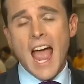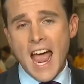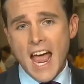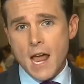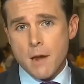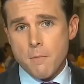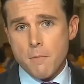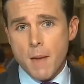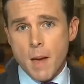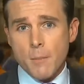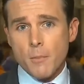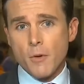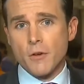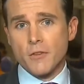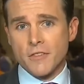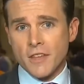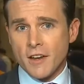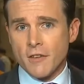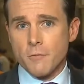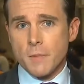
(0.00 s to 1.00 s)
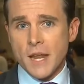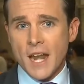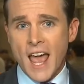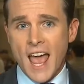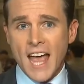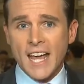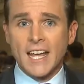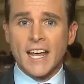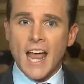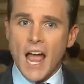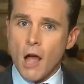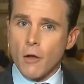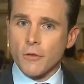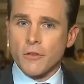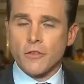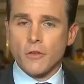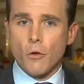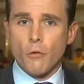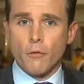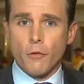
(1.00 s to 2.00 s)
and members that have been hanging out
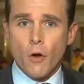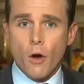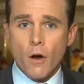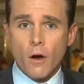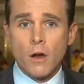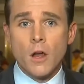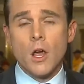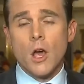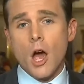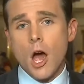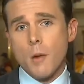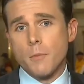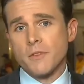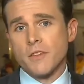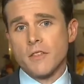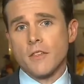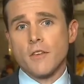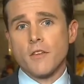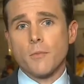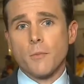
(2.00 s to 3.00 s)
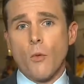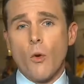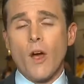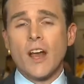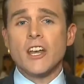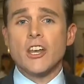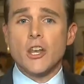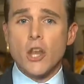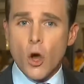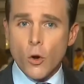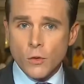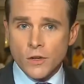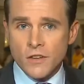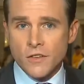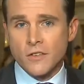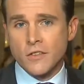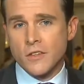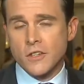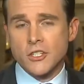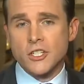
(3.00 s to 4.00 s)
so far up to this point. No
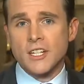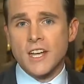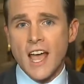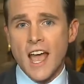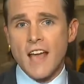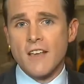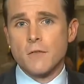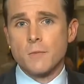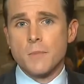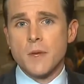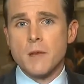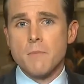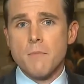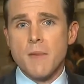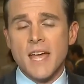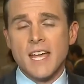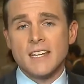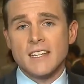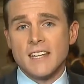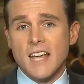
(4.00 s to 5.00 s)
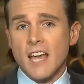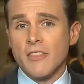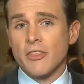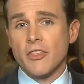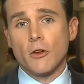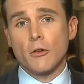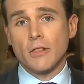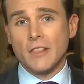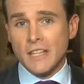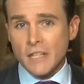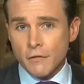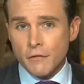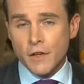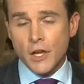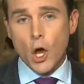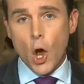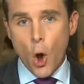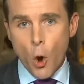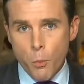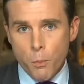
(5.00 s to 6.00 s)
decision has been made yet. They're
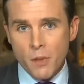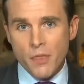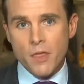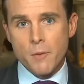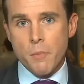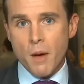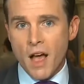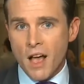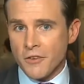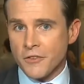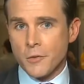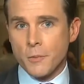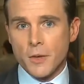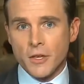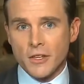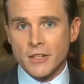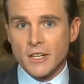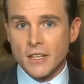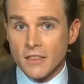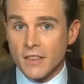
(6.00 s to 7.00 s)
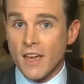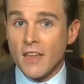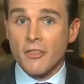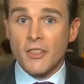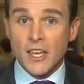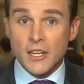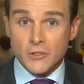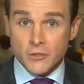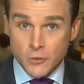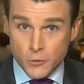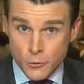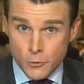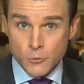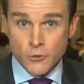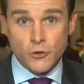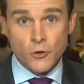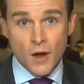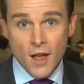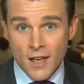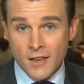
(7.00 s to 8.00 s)
leaving open the possibility that they do
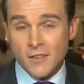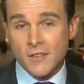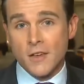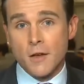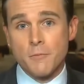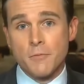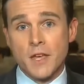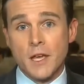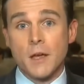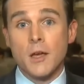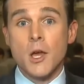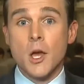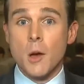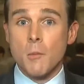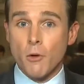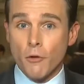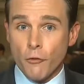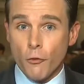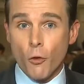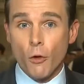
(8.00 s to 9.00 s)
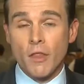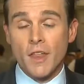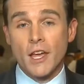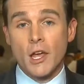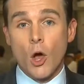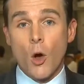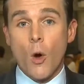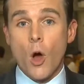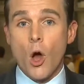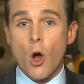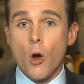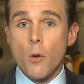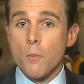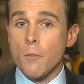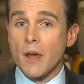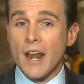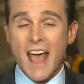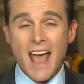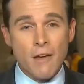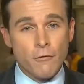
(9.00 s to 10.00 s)
try something before they go home.
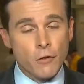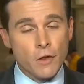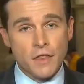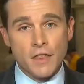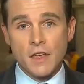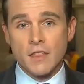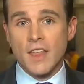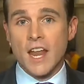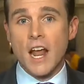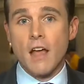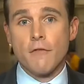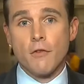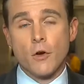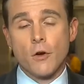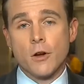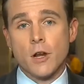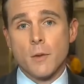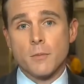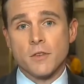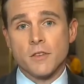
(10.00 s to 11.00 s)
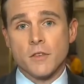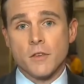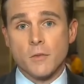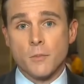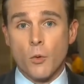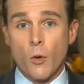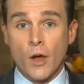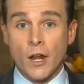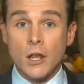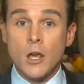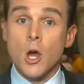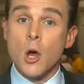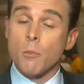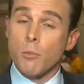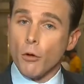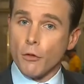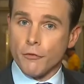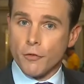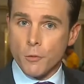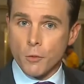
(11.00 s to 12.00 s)
But everything that I've heard up to this point,
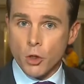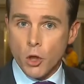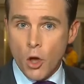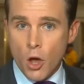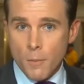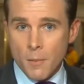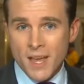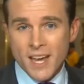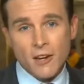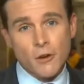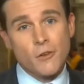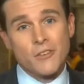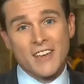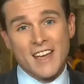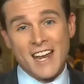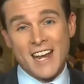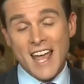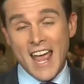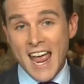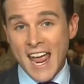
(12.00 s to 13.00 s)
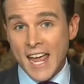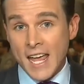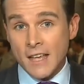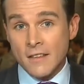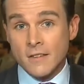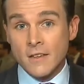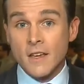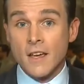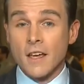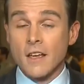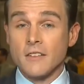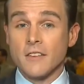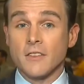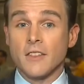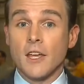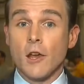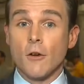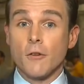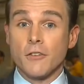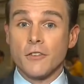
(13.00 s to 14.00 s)
both from lawmakers and aides, is that
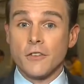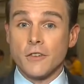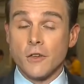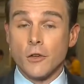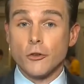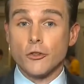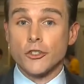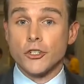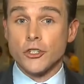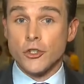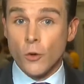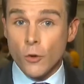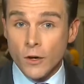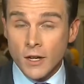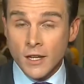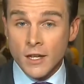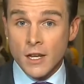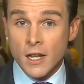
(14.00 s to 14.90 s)
they are still short